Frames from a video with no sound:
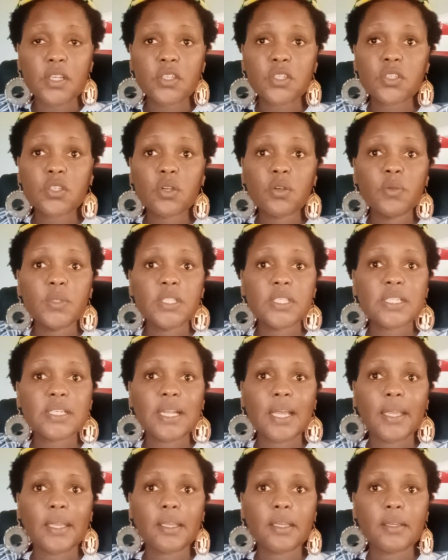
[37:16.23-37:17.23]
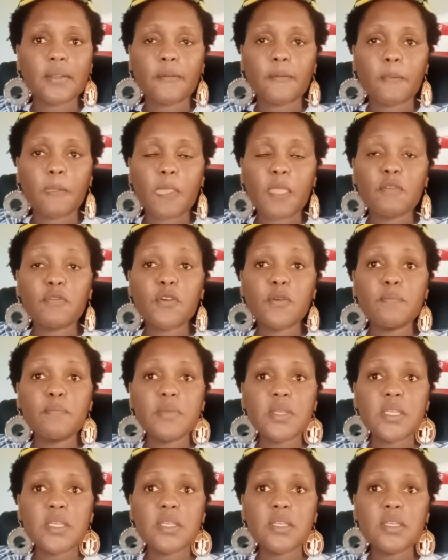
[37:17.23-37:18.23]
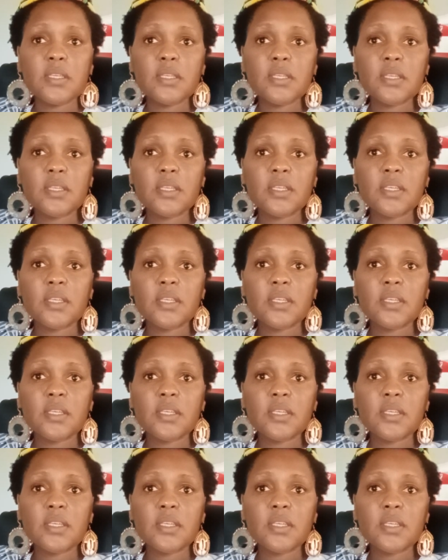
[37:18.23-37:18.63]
So it's like, for me,